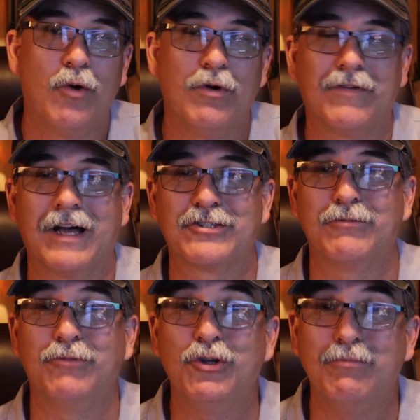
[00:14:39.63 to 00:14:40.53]
We've got
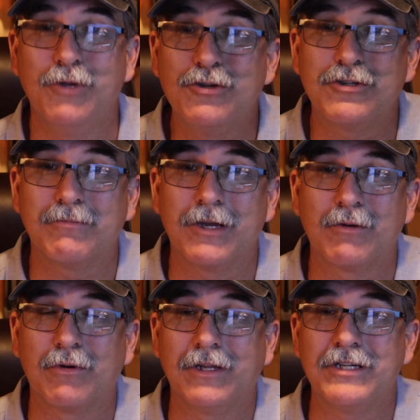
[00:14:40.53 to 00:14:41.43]
some new music
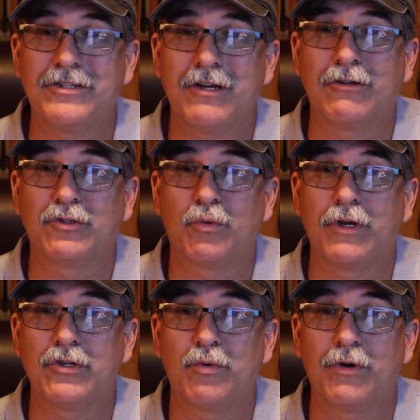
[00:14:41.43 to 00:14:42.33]
being released here in
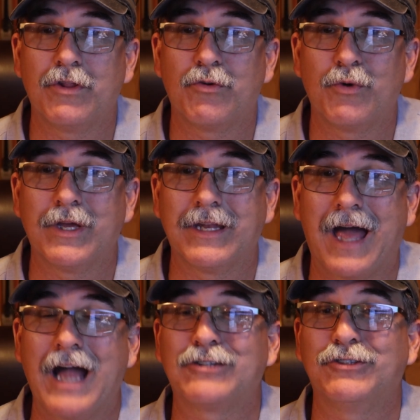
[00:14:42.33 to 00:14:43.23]
2023 and
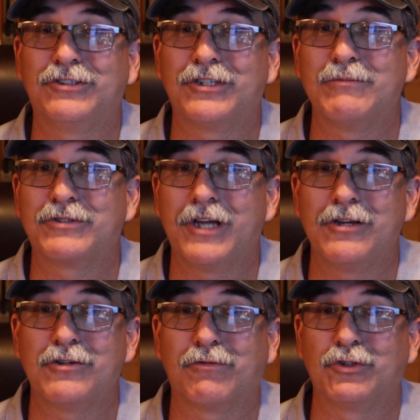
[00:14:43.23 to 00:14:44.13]
actually some
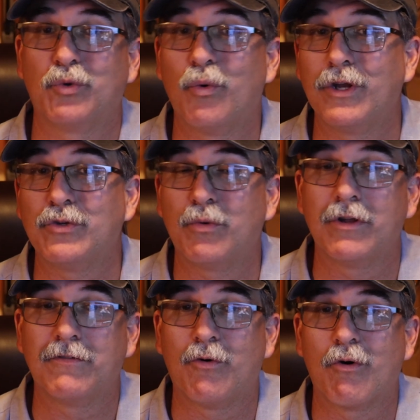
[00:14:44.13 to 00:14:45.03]
scheduled for
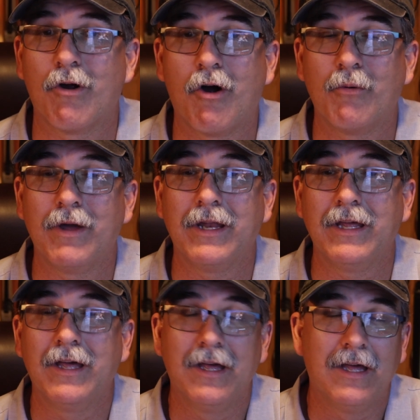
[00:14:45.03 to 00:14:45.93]
2024
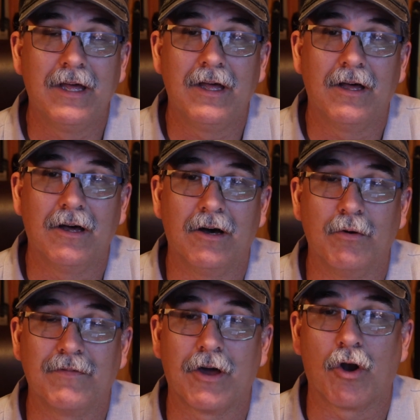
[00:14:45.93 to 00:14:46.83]
already.
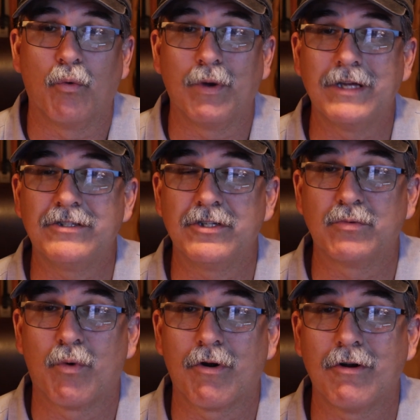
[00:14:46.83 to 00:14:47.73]
We've got our Wednesday's
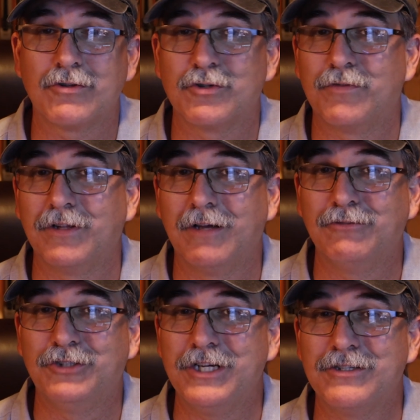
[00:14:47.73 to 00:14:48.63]
Word, so if you
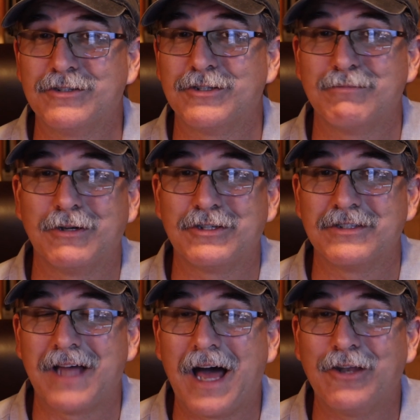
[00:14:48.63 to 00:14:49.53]
love Jesus as much
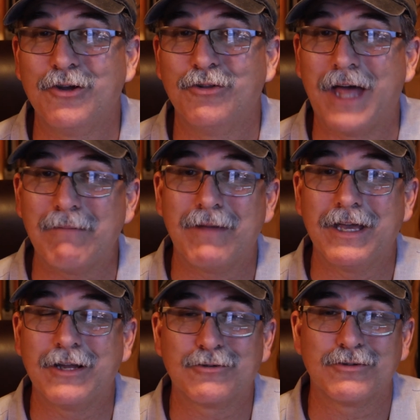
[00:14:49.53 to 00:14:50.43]
as I do, that
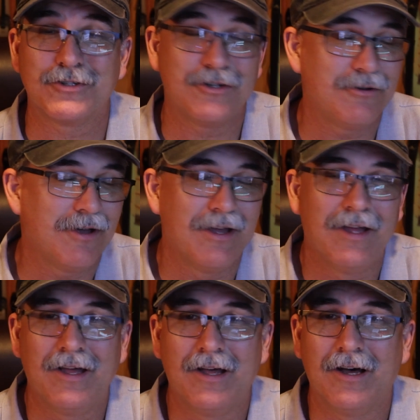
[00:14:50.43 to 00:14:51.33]
may interest you.
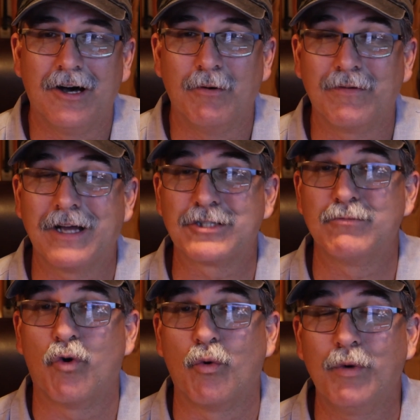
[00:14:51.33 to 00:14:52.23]
We've got
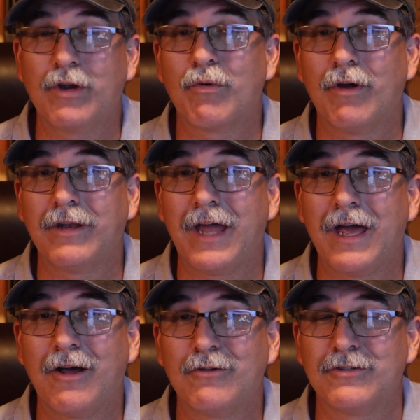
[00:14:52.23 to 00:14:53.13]
some more rig
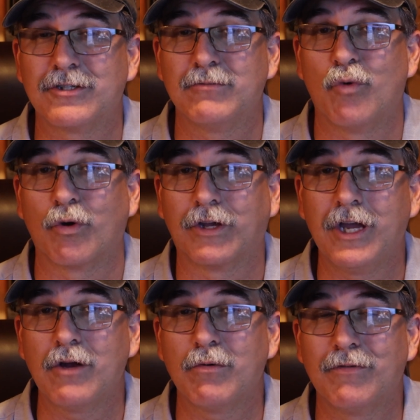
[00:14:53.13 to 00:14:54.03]
rundowns and some more
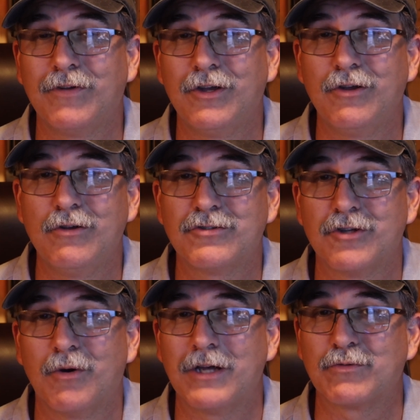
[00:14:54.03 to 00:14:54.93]
gear reviews,
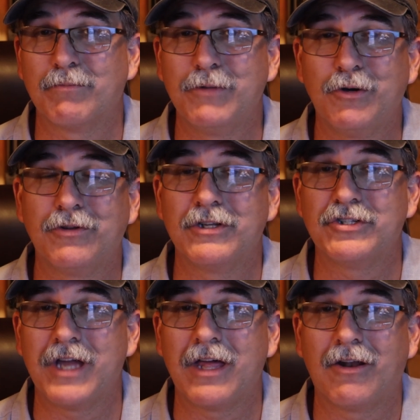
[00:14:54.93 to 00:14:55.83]
so as we're building the
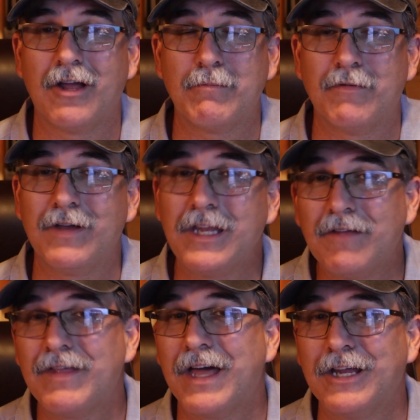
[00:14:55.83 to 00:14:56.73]
channel up, if any
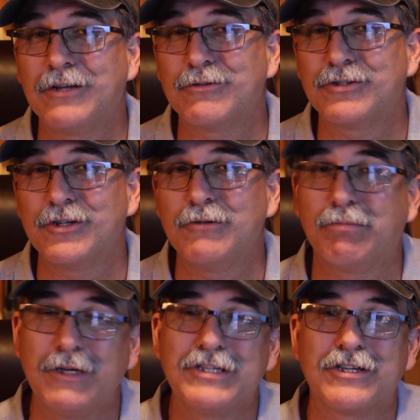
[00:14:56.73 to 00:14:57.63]
of that interests you,
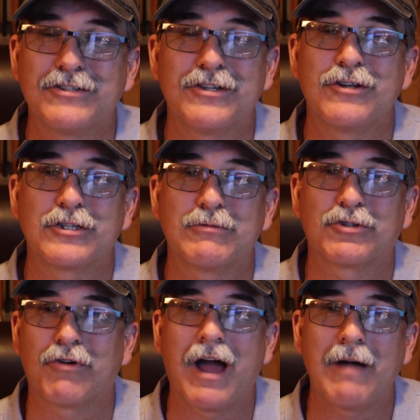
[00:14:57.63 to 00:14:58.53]
please consider
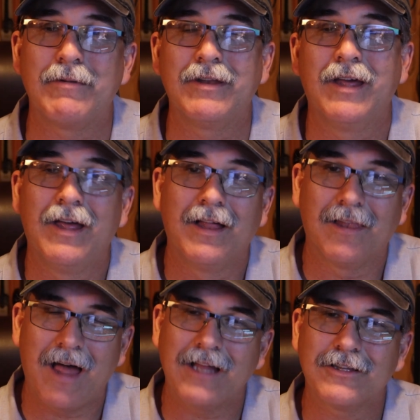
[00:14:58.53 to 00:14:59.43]
subscribing.
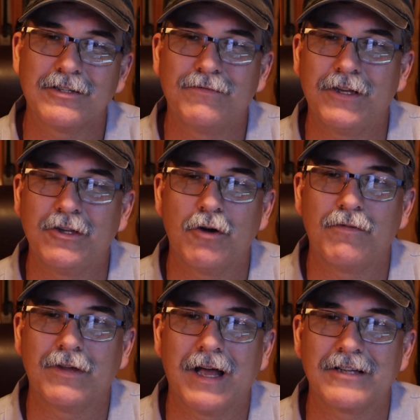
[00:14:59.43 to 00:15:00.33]
Like this video
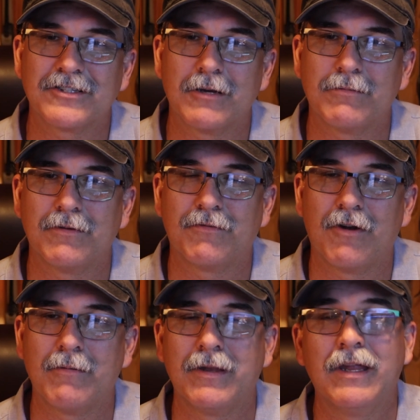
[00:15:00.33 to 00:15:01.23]
if you got something
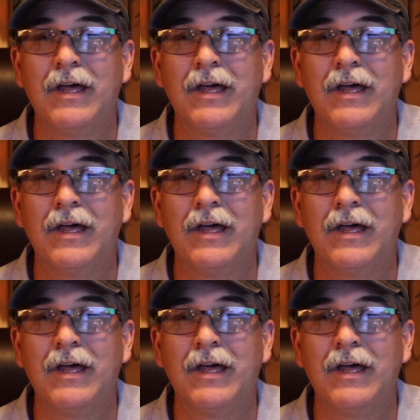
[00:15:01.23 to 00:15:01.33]
from it.